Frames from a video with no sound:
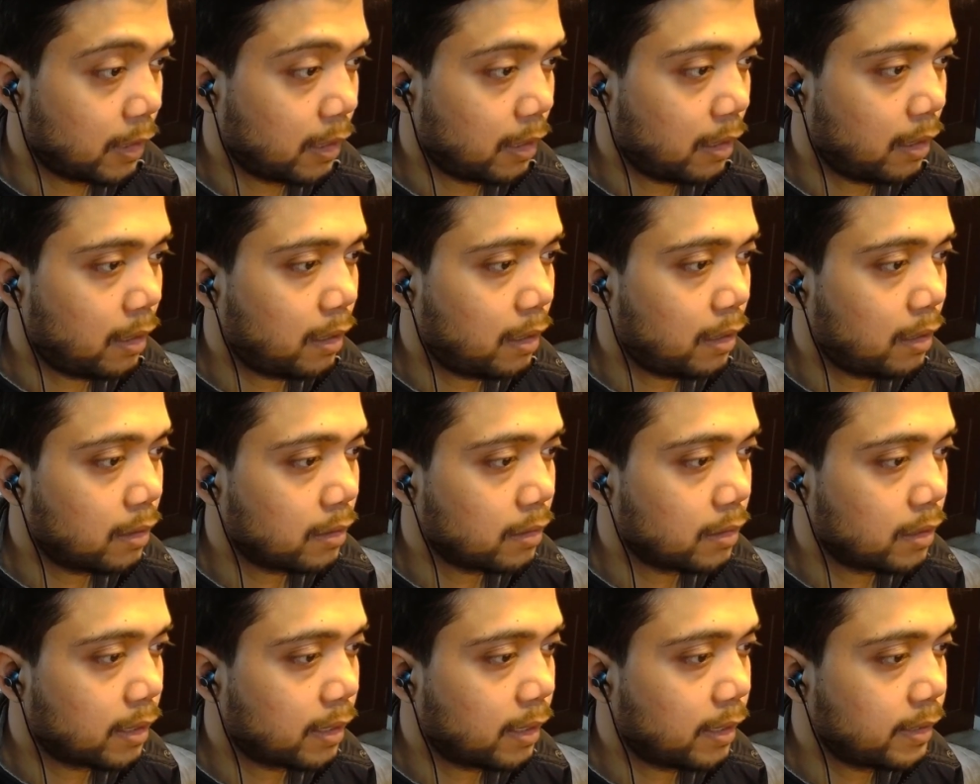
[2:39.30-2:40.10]

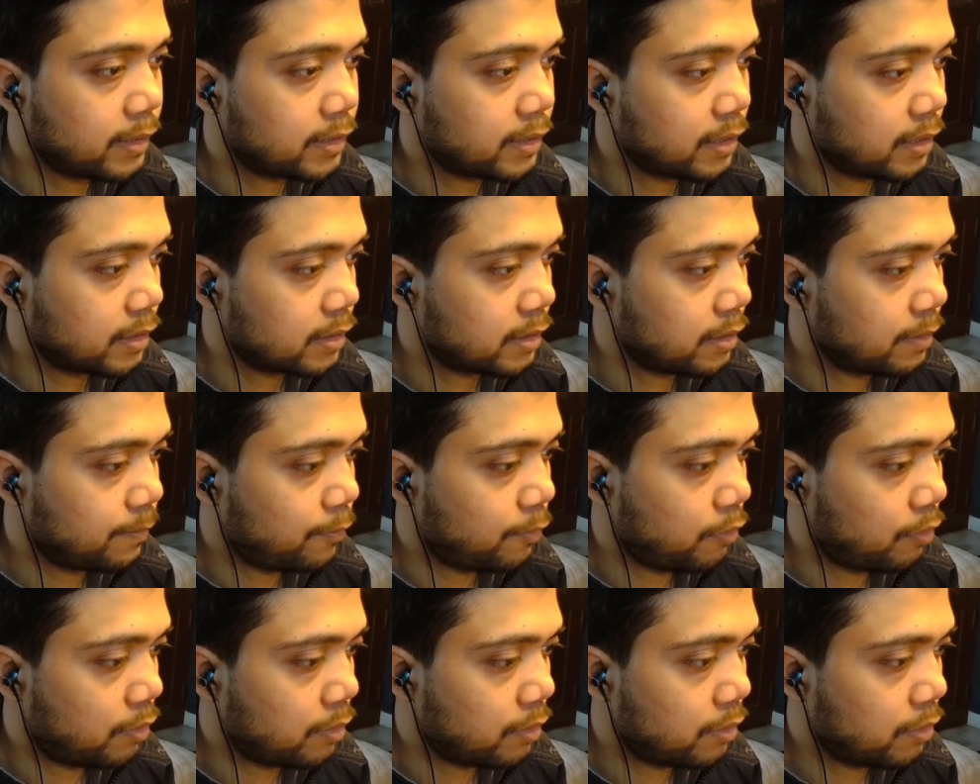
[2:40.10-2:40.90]
Ah, the guy takes the
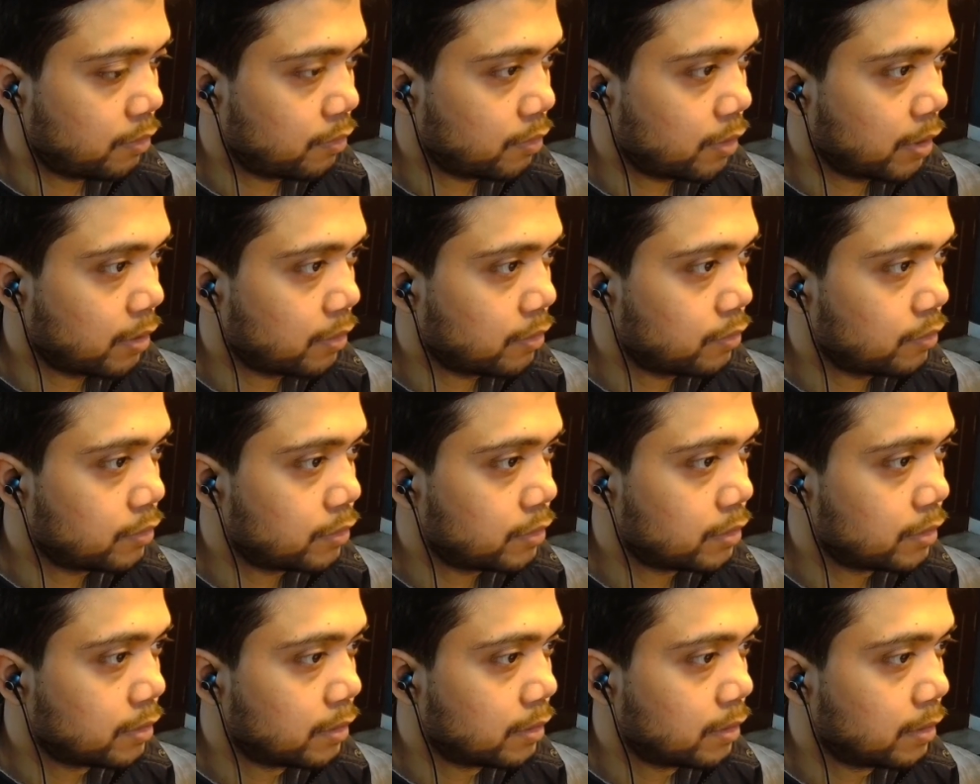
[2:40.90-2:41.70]
pawn. Okay,
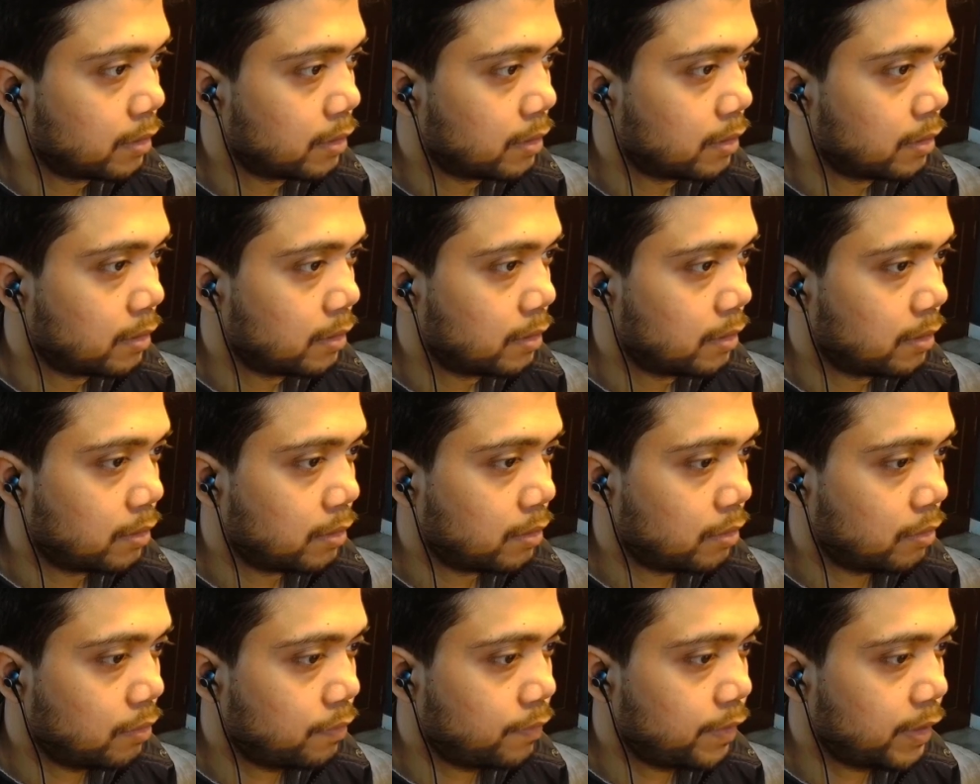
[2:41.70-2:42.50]
good.
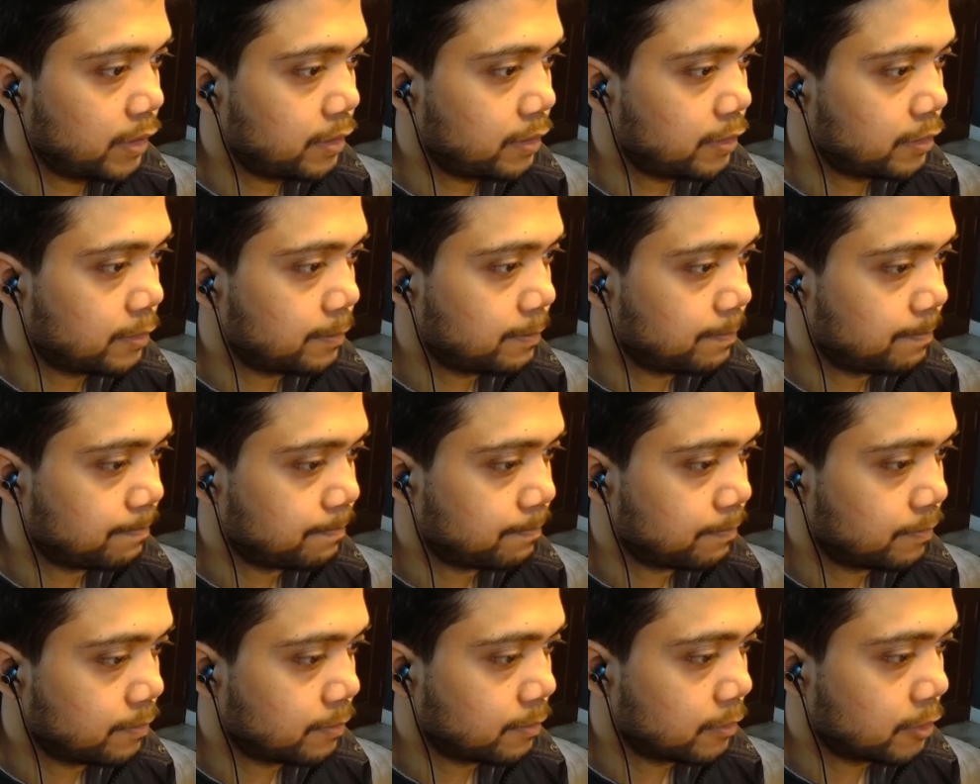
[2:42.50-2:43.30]
Alright,
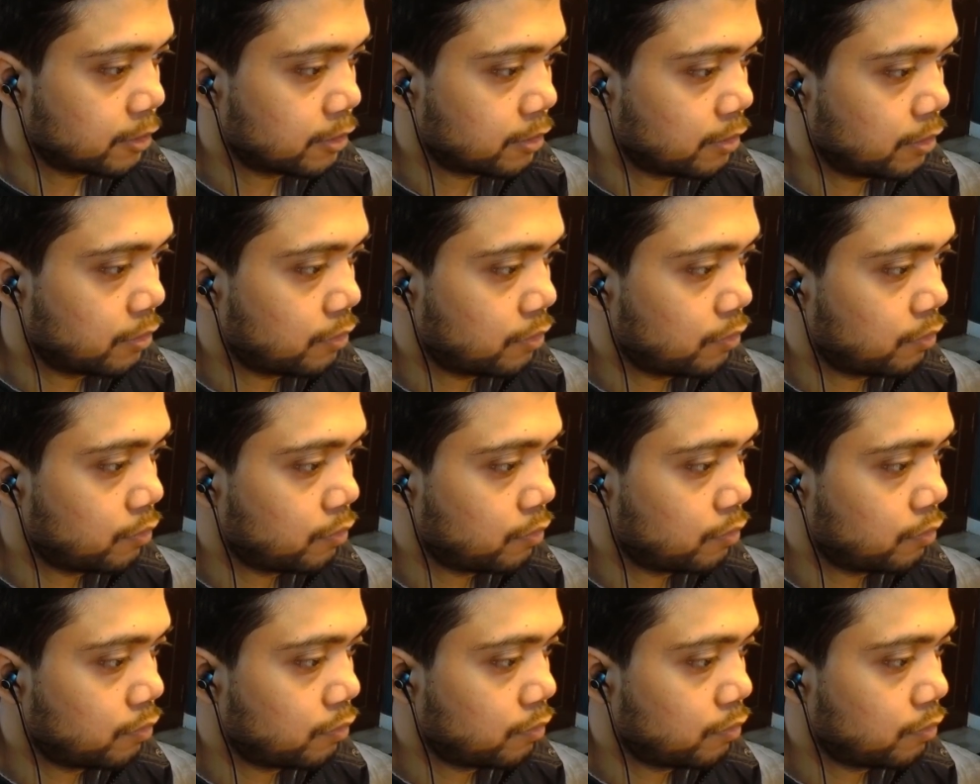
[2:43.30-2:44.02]
so